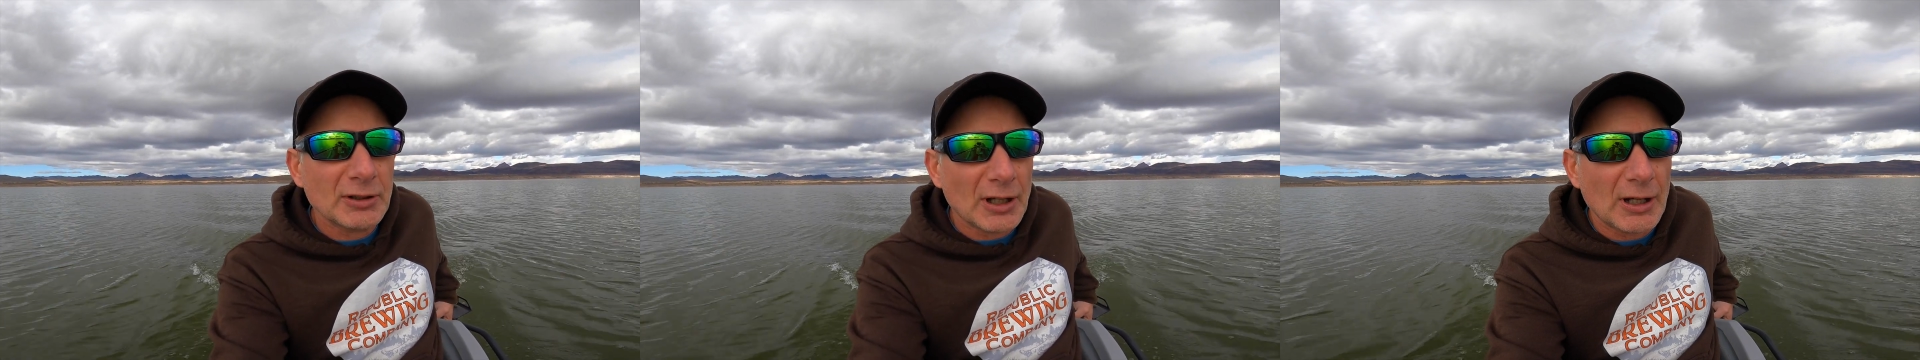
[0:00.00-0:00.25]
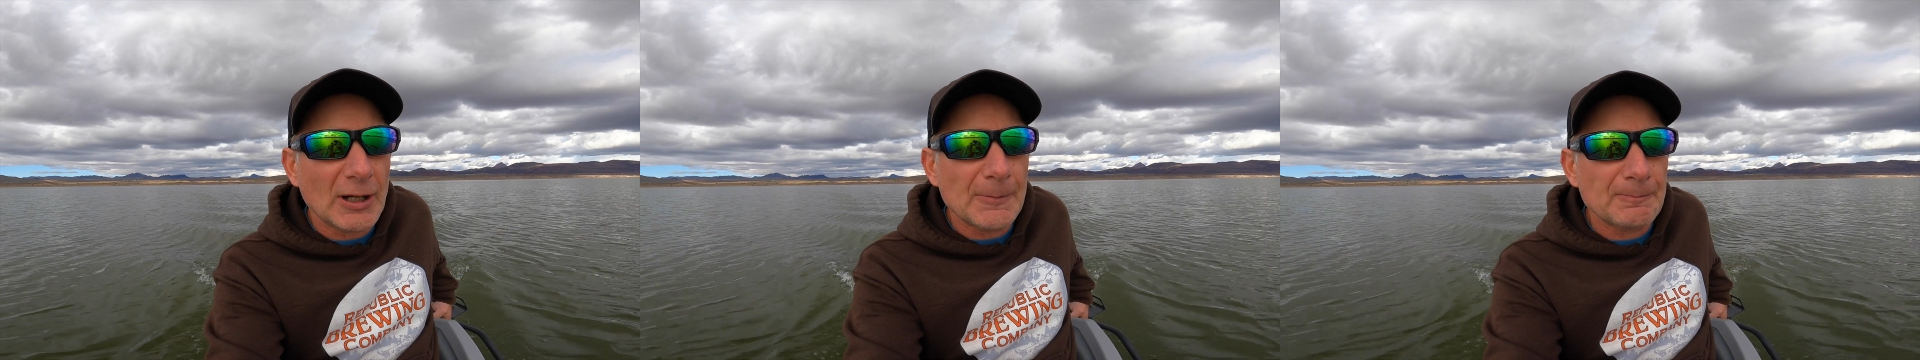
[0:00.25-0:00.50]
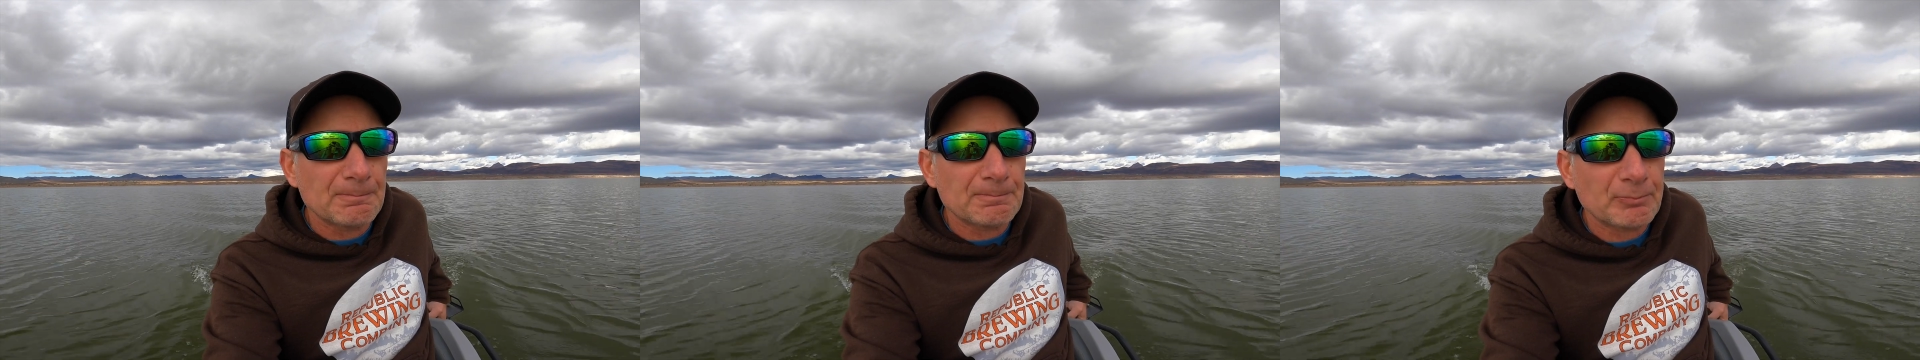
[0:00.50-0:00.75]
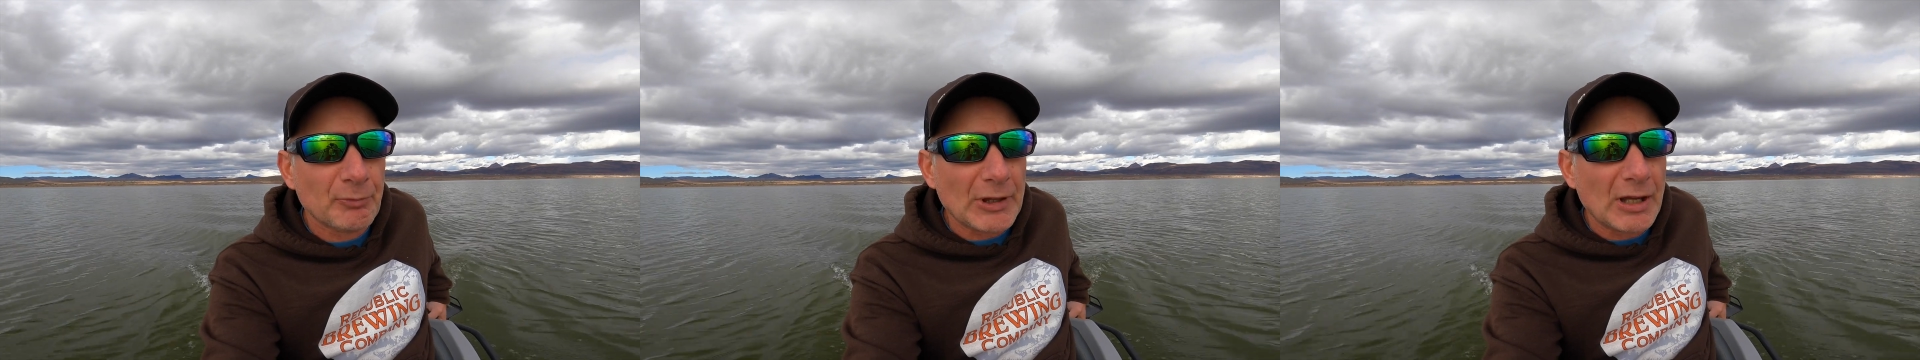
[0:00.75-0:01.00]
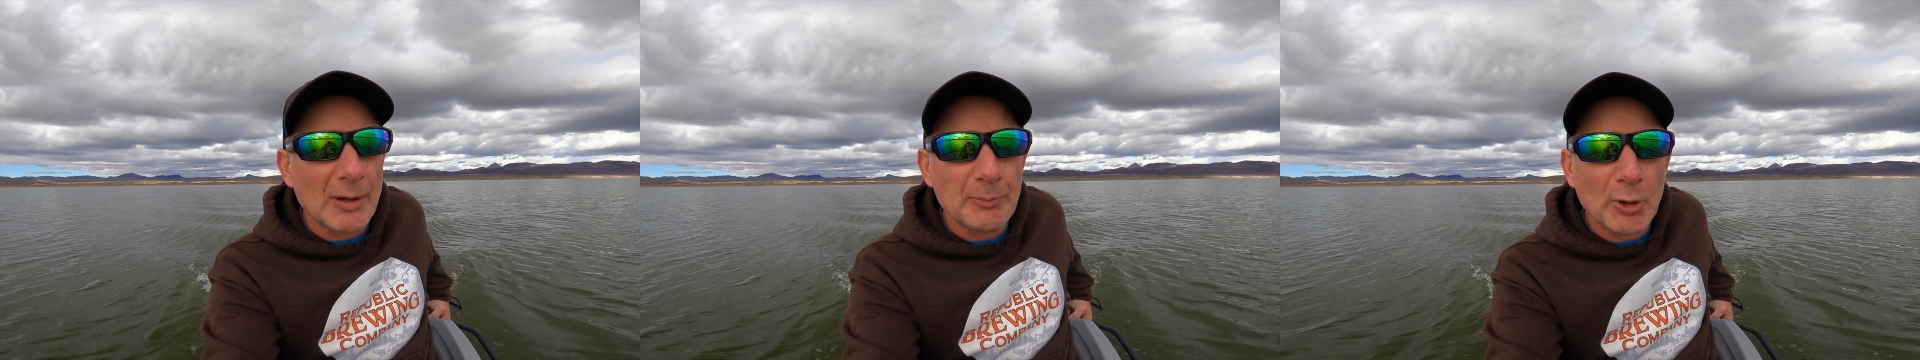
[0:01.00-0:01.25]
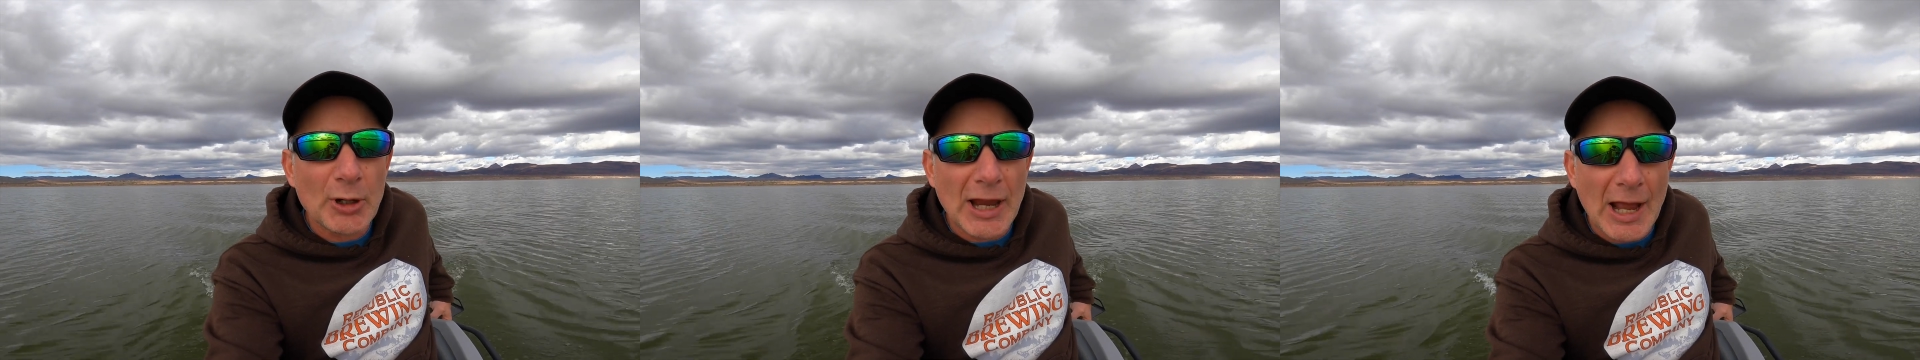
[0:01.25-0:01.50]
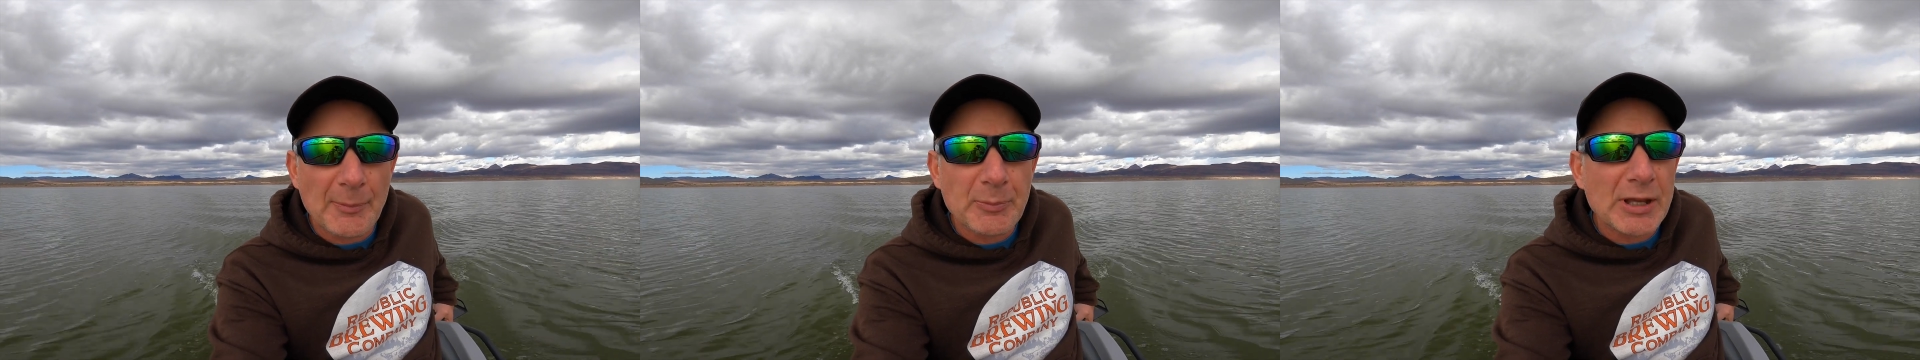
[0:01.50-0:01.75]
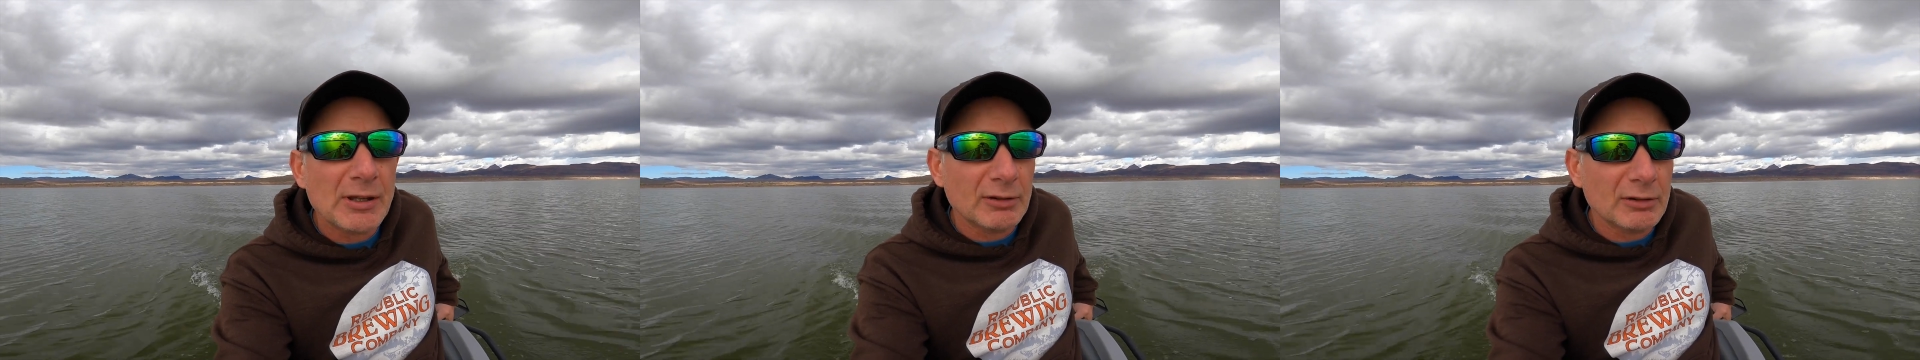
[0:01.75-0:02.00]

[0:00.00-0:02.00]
I'm pretty happy.